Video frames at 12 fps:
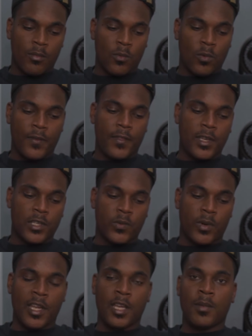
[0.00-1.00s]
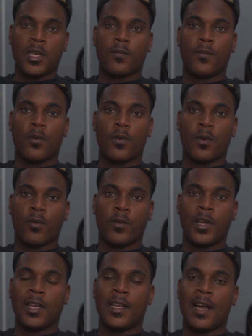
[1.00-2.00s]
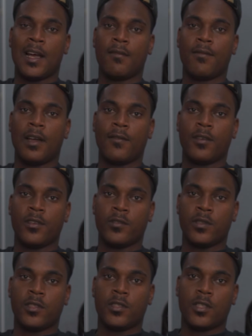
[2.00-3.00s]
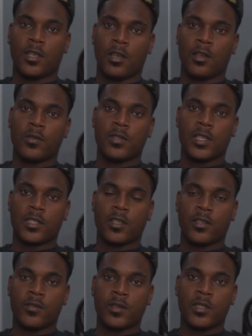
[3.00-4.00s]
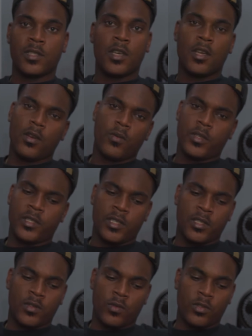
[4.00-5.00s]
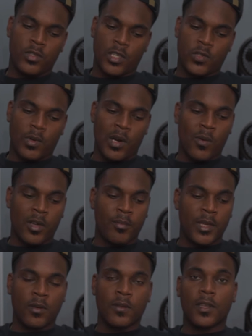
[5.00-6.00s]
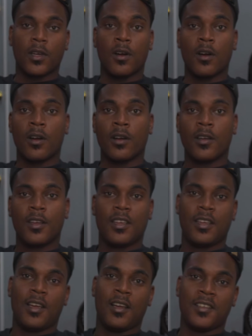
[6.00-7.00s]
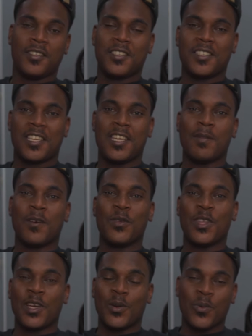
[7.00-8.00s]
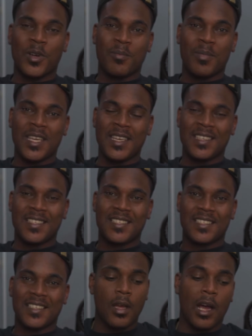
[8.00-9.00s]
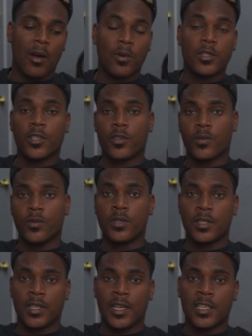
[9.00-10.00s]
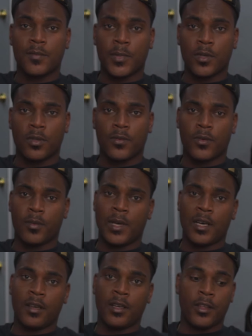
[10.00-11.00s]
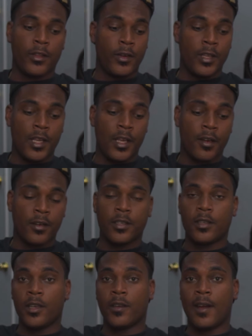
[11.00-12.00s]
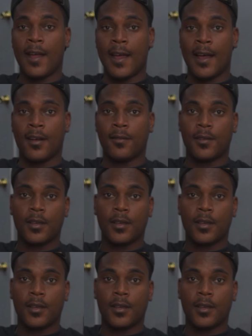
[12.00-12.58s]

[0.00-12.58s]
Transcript: With this, we're aiming for really high 500s to low 600s, which is just where I want to be with the car, just to keep everything in one piece. I want to cruise on the next build for about another year to year and a half